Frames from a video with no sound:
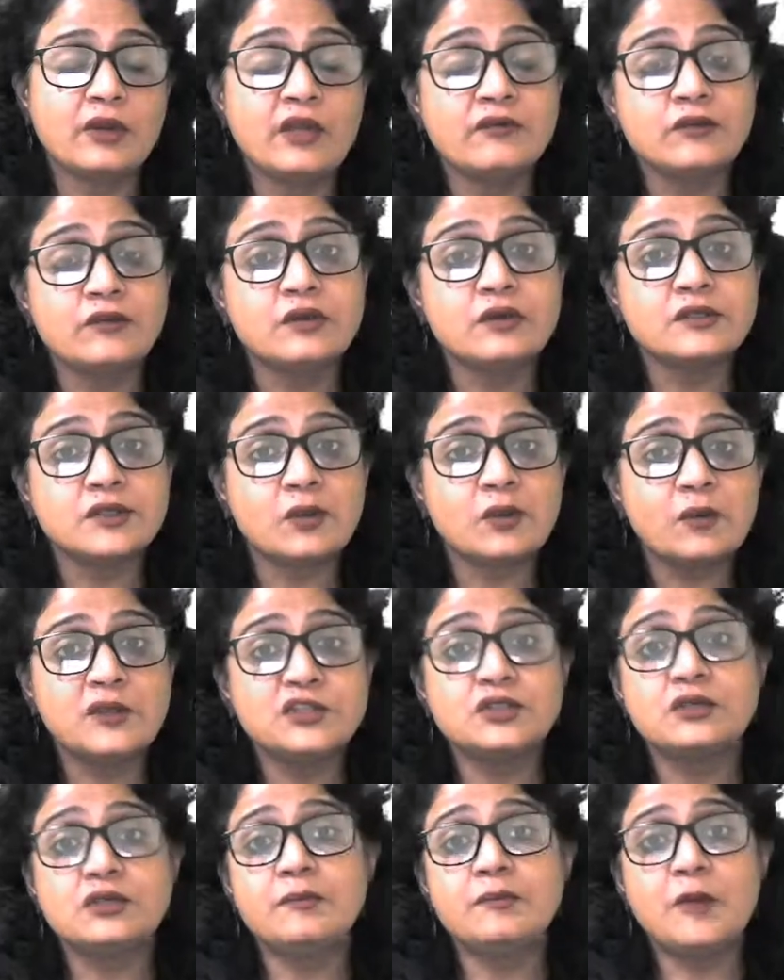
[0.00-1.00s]
If there is a
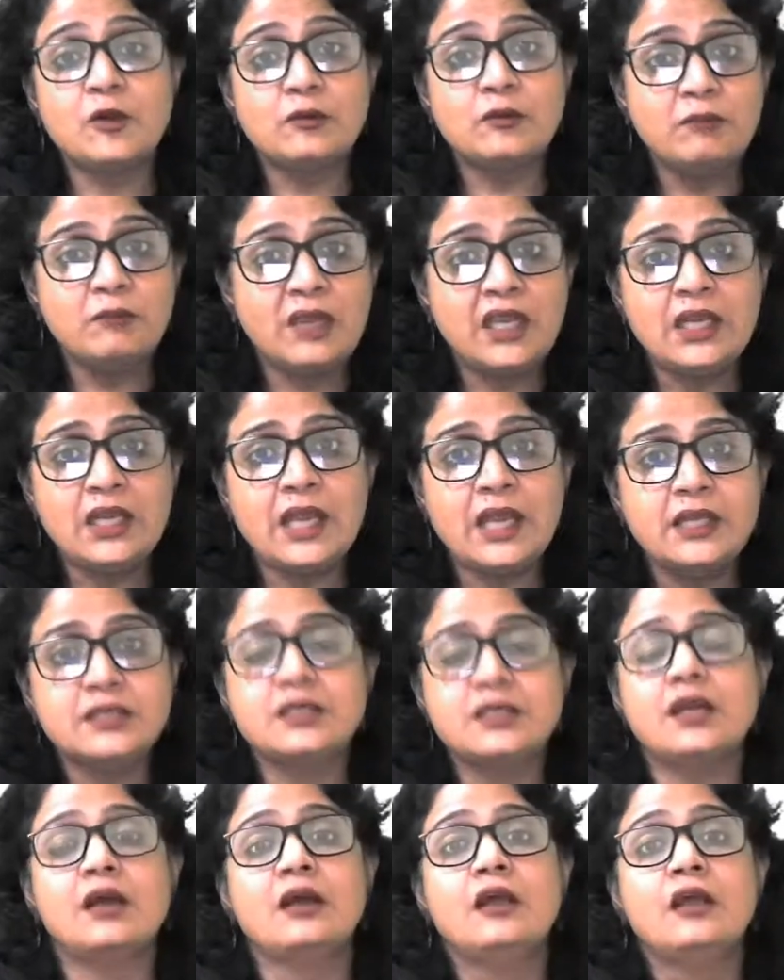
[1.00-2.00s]
question about main
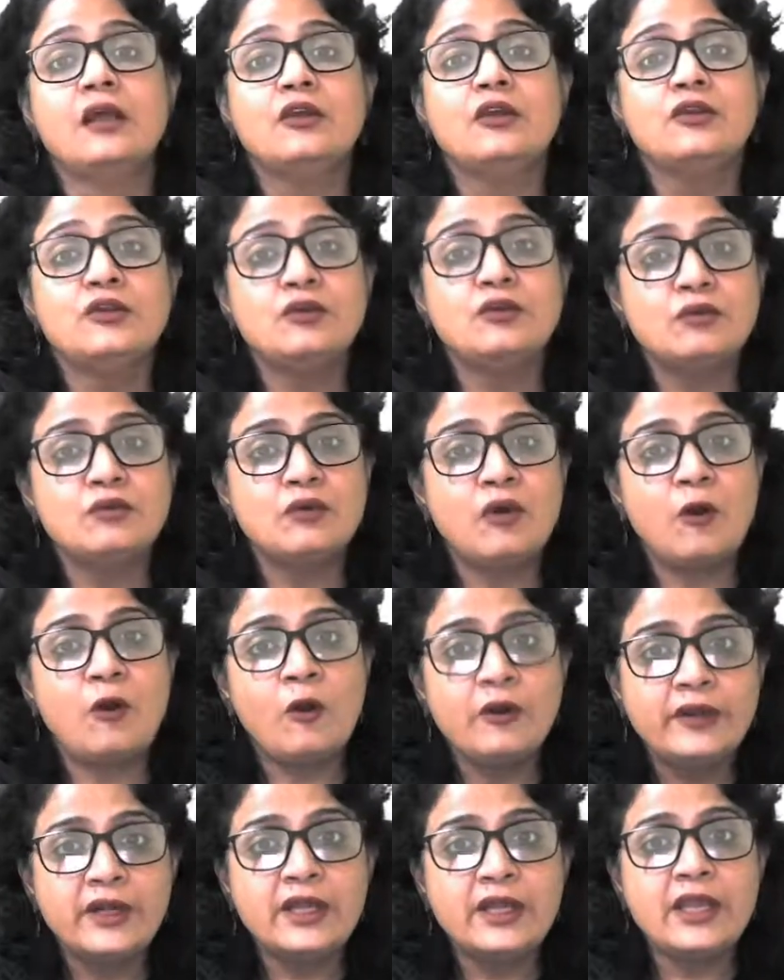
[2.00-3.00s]
idea, you
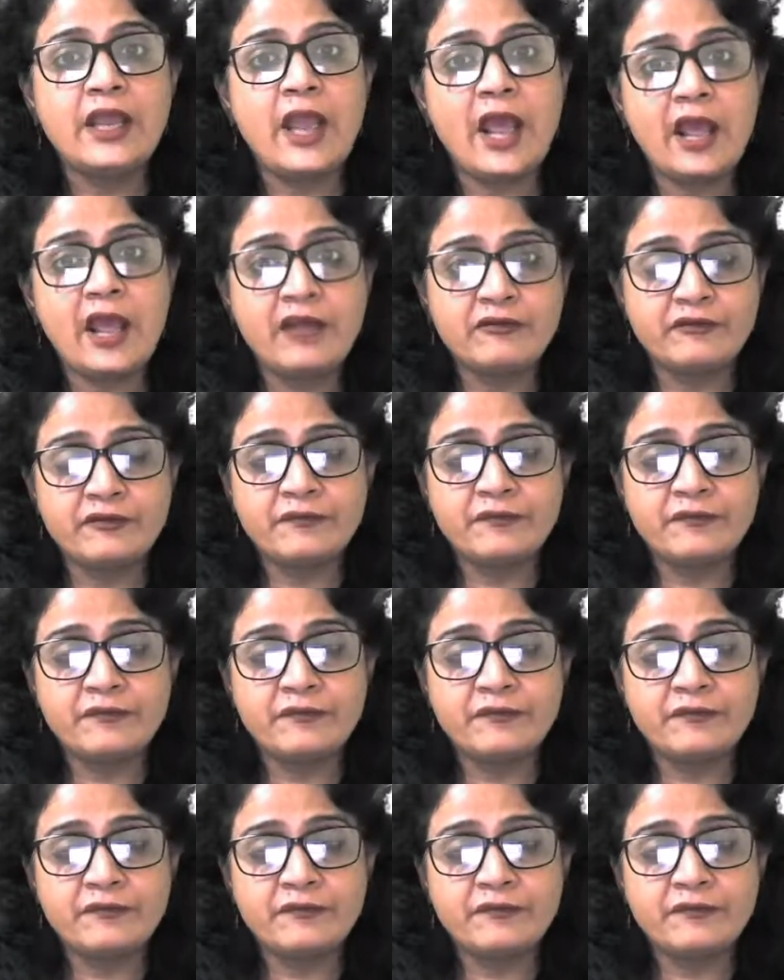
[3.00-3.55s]
already have